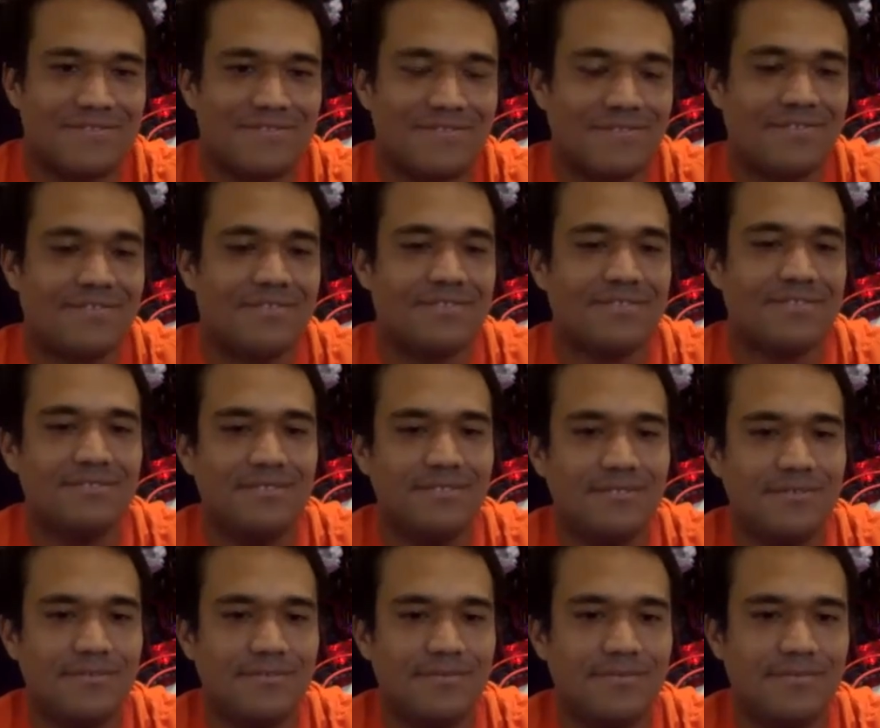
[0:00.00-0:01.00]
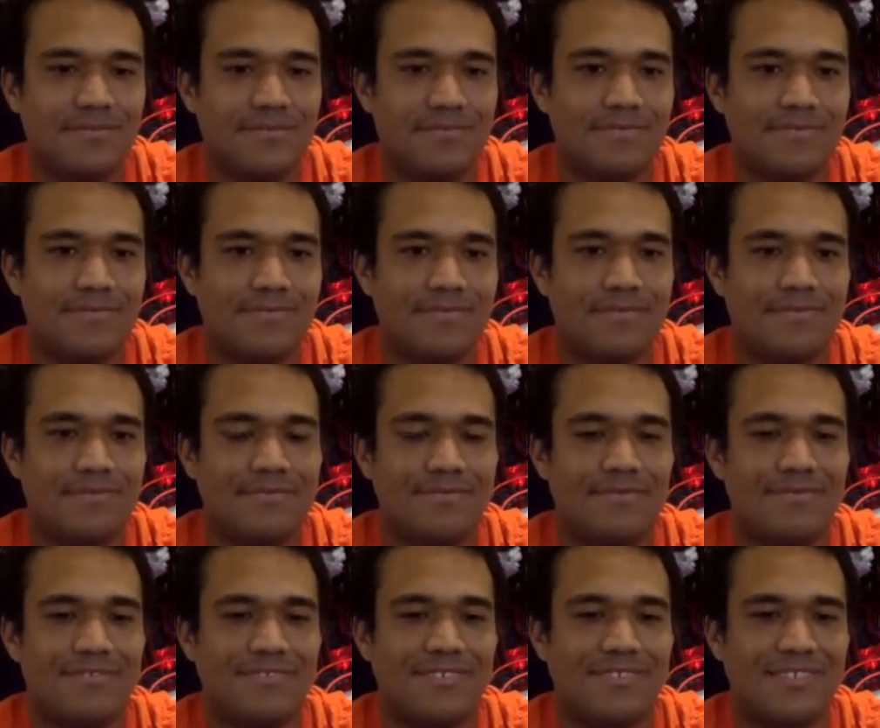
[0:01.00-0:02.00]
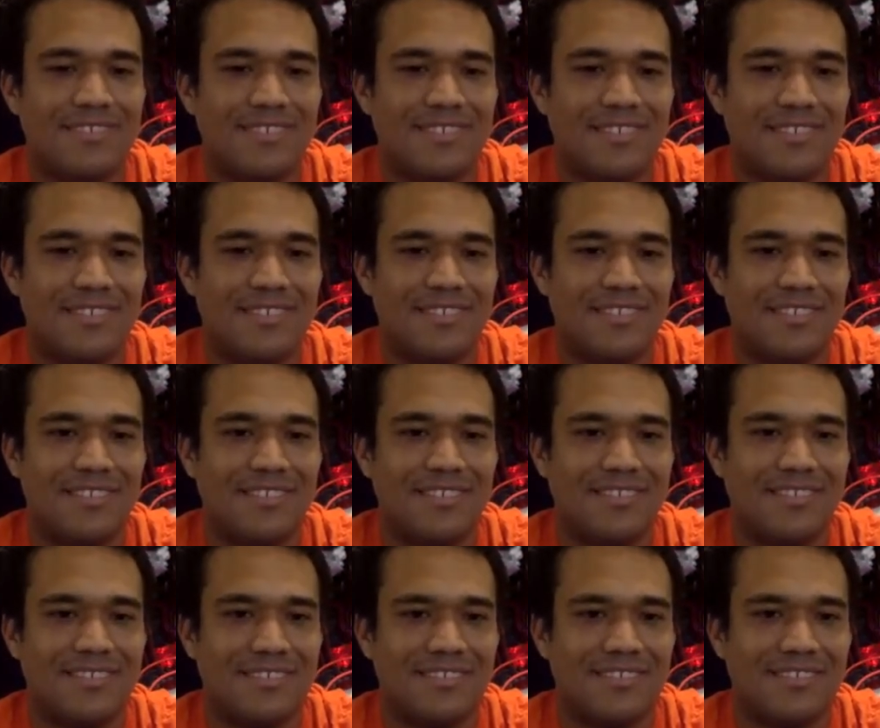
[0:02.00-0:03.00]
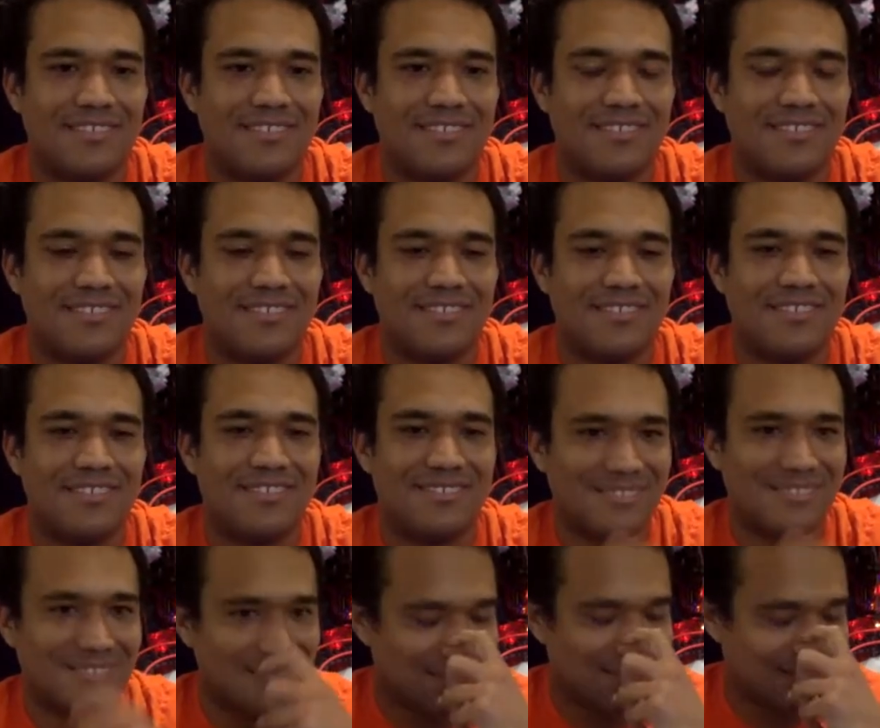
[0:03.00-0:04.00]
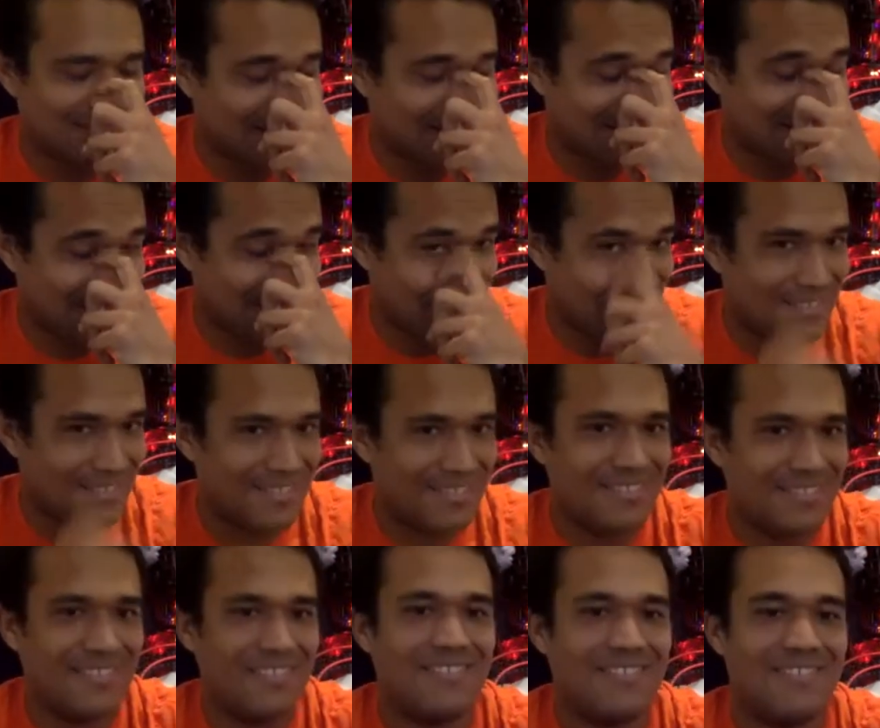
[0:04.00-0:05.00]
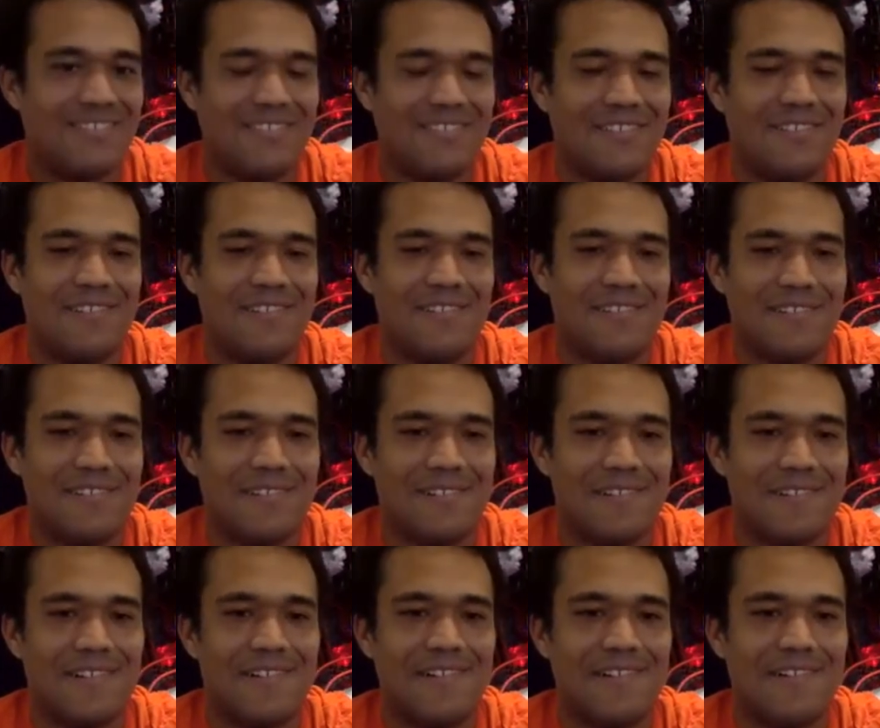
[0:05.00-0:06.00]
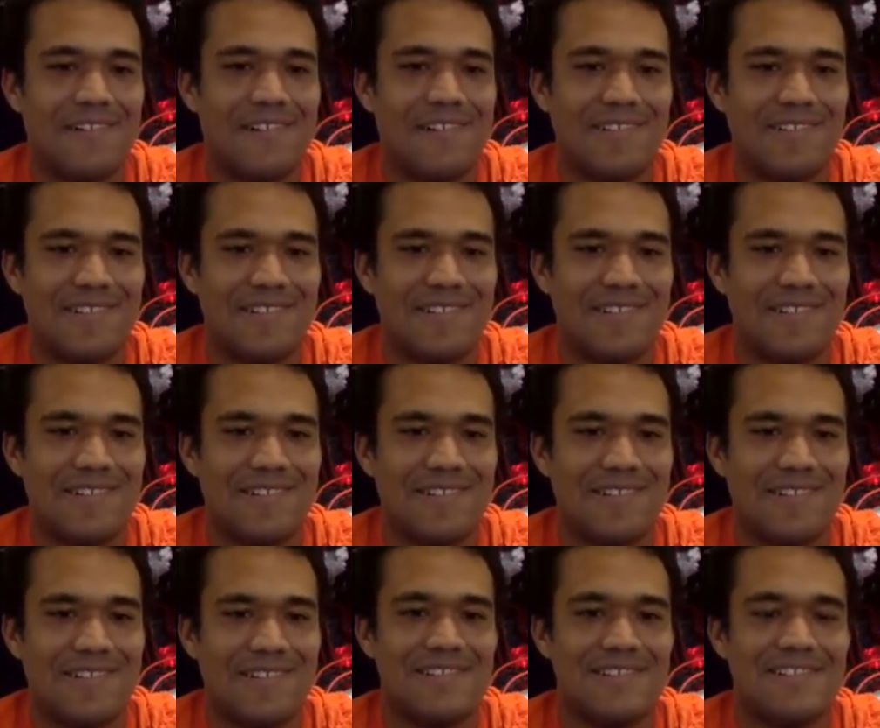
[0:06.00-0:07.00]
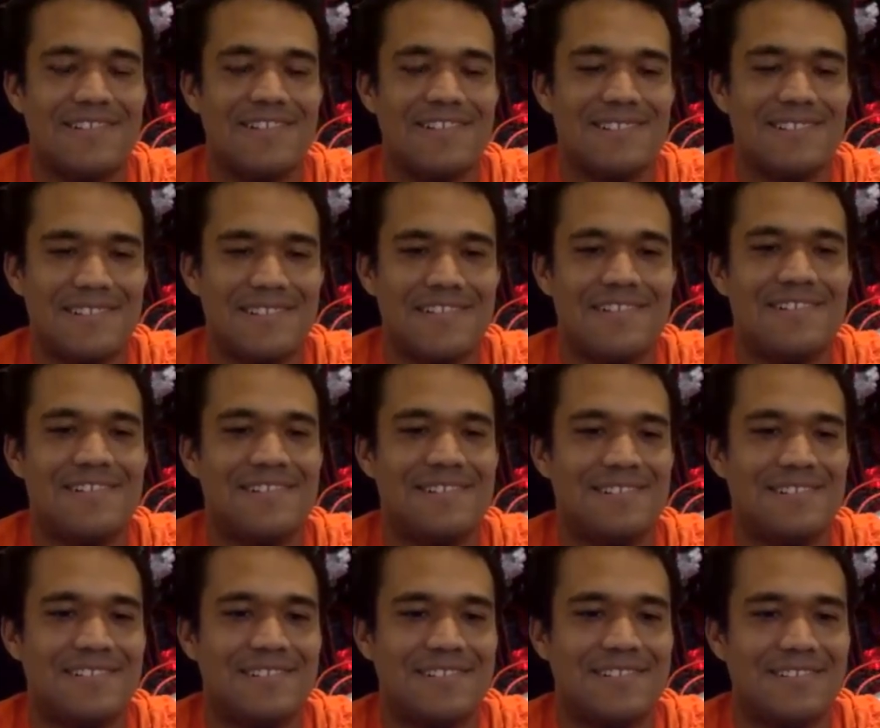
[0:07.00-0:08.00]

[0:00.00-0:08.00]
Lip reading: [no speech]